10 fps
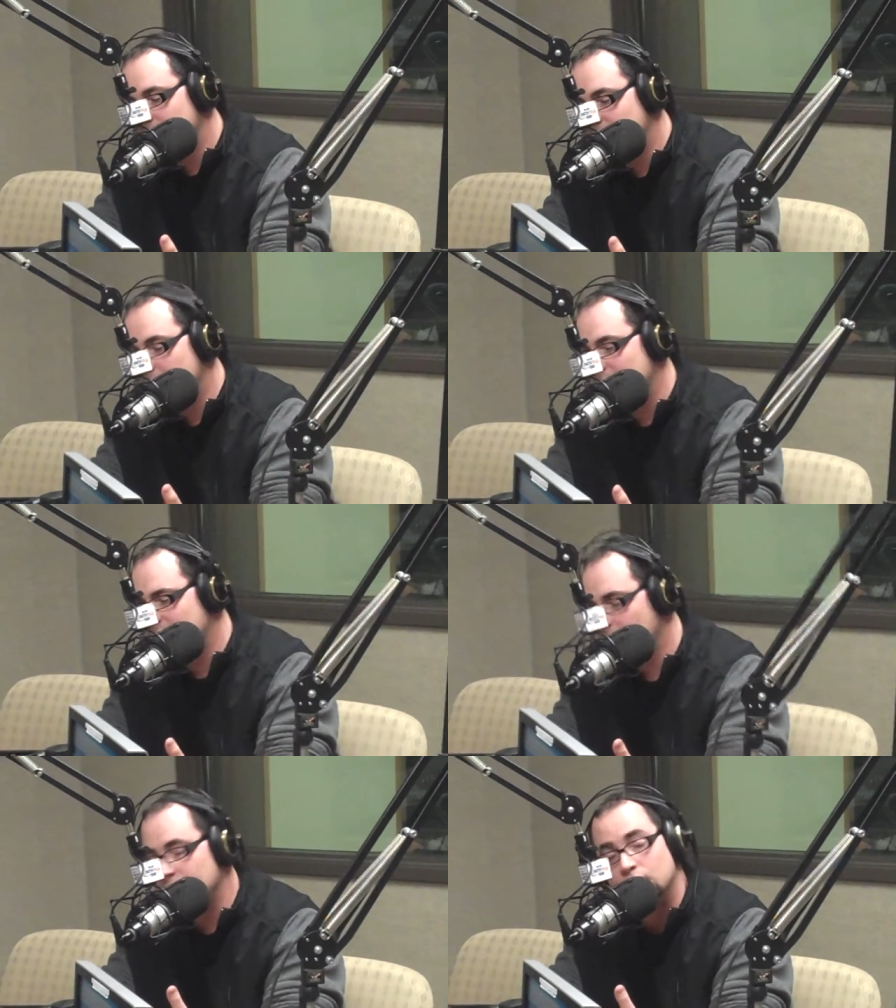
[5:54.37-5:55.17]
they may
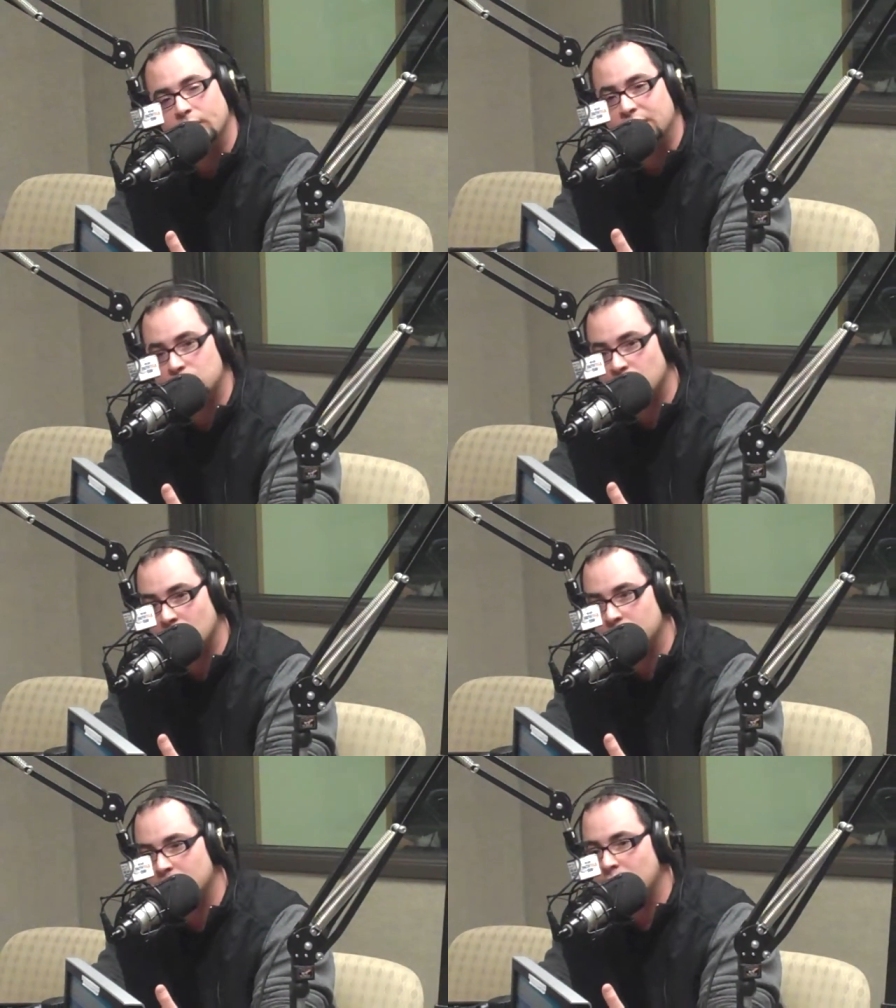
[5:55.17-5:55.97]
carry the
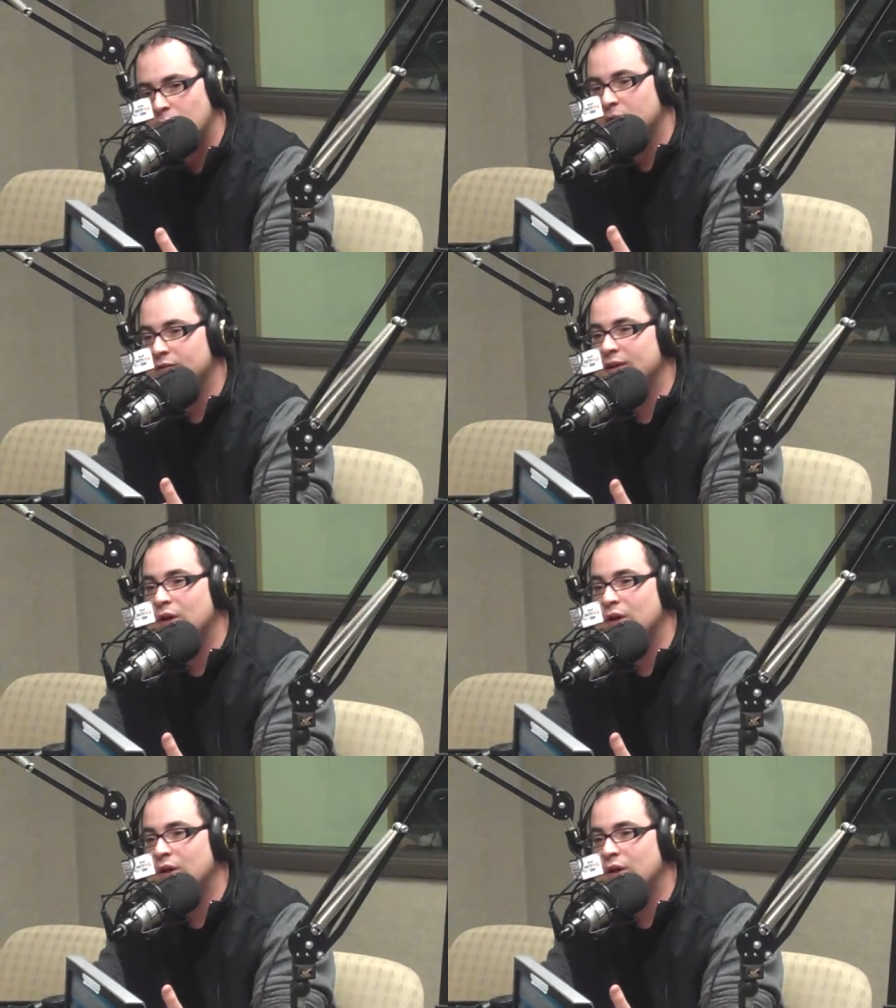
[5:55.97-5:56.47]
reinsurance, but if they